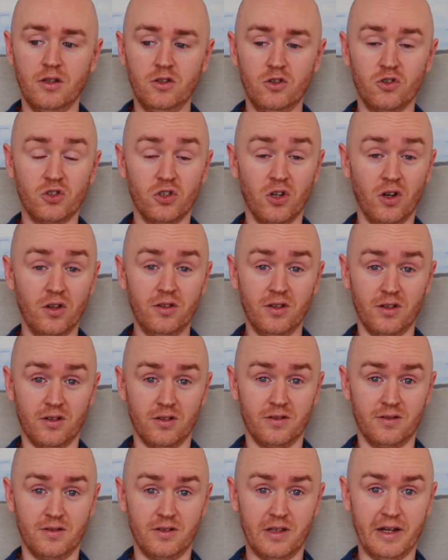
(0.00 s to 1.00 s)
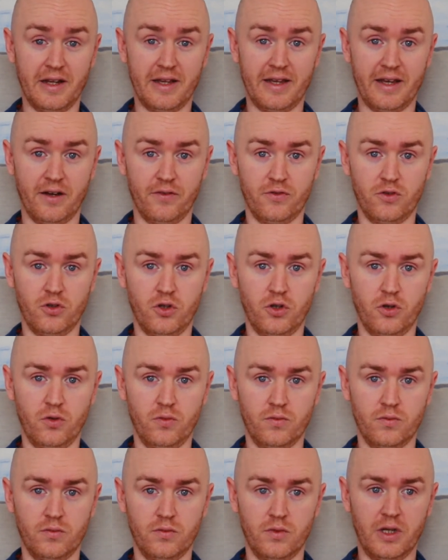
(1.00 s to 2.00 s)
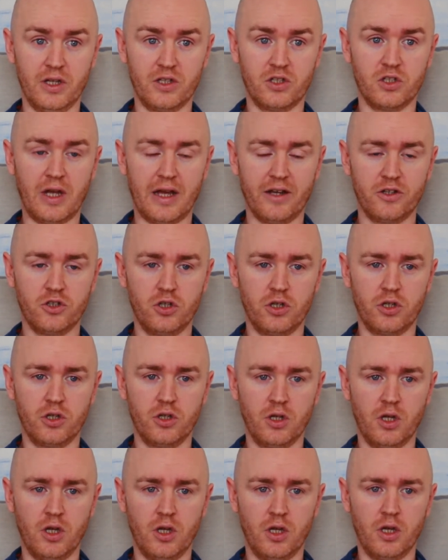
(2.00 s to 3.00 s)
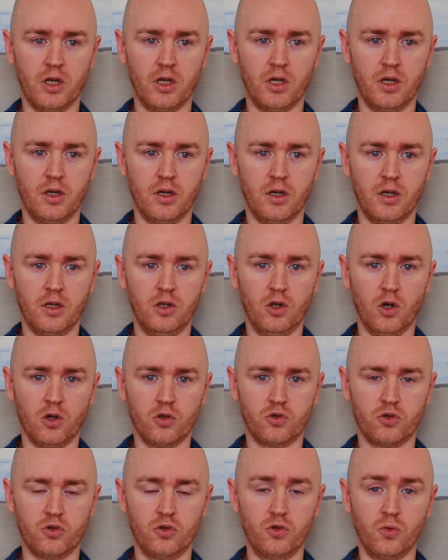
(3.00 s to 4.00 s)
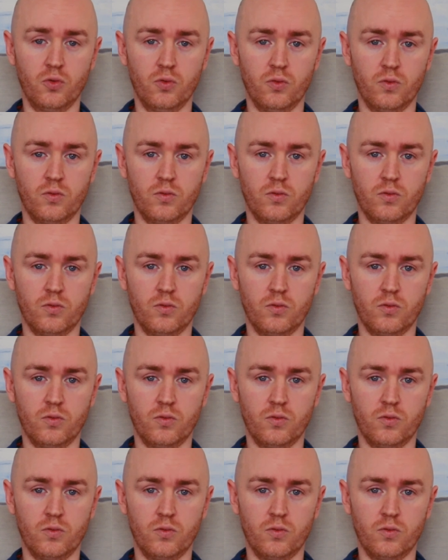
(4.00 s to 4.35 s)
there's nothing that I have to do, it's actually not true,